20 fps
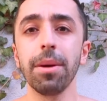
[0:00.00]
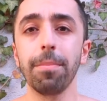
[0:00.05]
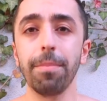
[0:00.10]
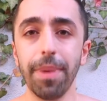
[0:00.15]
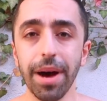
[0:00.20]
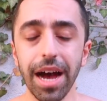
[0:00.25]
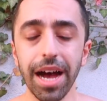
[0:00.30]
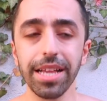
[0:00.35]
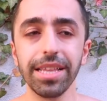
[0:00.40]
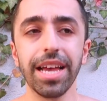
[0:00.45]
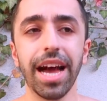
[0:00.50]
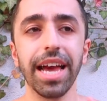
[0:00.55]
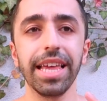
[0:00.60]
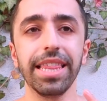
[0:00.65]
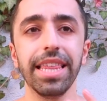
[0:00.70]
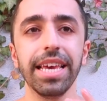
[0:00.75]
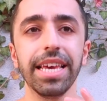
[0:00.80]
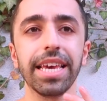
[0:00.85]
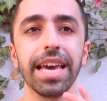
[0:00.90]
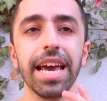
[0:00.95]
But I
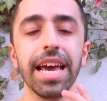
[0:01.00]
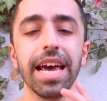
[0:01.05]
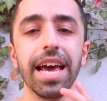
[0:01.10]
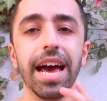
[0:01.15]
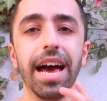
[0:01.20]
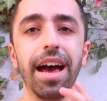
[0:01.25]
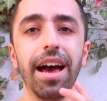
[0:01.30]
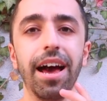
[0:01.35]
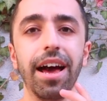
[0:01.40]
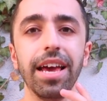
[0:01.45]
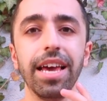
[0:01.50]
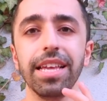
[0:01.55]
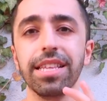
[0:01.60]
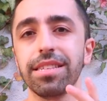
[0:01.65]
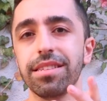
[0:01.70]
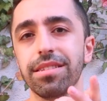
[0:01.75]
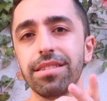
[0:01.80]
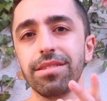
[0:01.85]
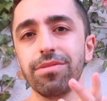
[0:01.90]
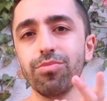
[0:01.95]
think uh,
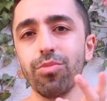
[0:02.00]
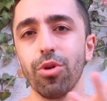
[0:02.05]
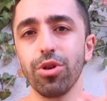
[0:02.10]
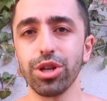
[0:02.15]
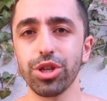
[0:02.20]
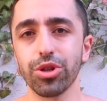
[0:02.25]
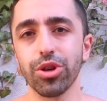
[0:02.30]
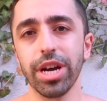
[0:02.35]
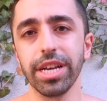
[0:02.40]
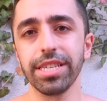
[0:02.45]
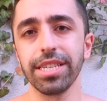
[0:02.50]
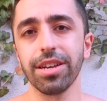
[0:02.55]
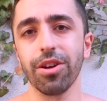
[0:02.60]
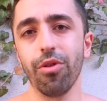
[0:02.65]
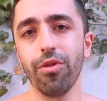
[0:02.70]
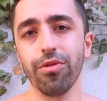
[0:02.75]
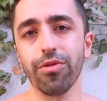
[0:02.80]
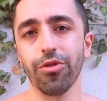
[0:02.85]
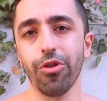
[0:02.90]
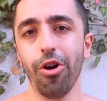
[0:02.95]
it's moisturizing
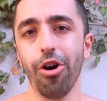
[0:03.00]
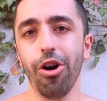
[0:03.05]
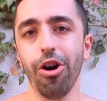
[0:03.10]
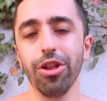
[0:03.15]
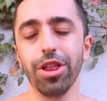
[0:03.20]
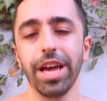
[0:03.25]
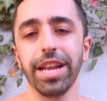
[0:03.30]
overall,